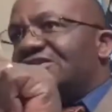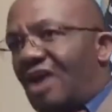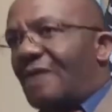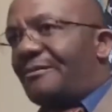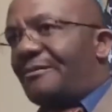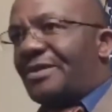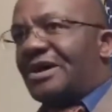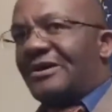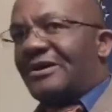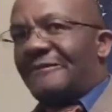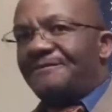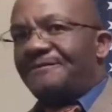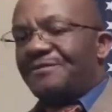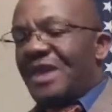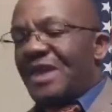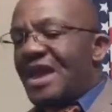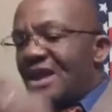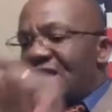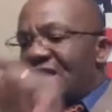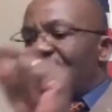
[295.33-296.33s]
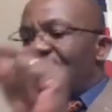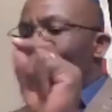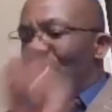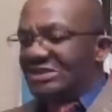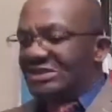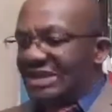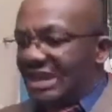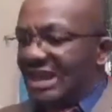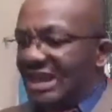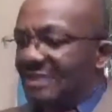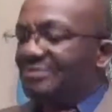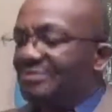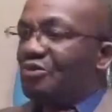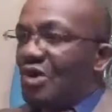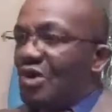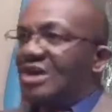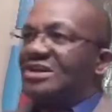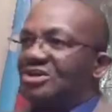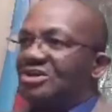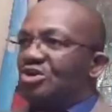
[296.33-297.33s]
number, in which I am
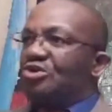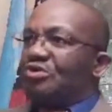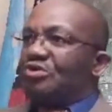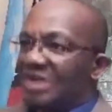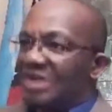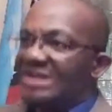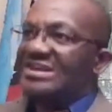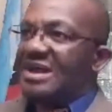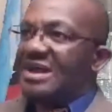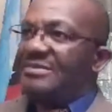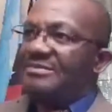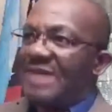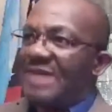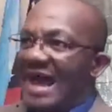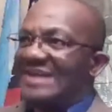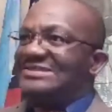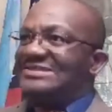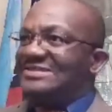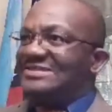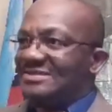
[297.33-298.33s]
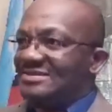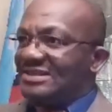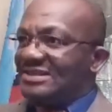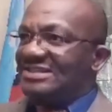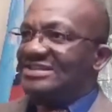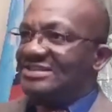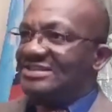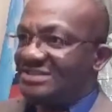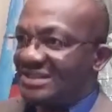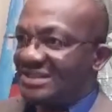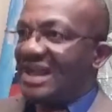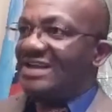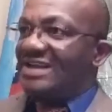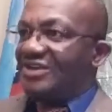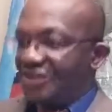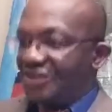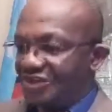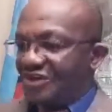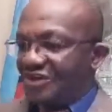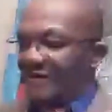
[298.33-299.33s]
going to read them as they
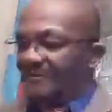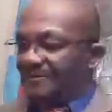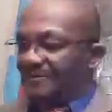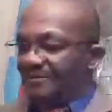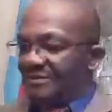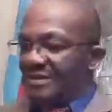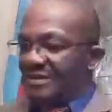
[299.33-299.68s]
stand here.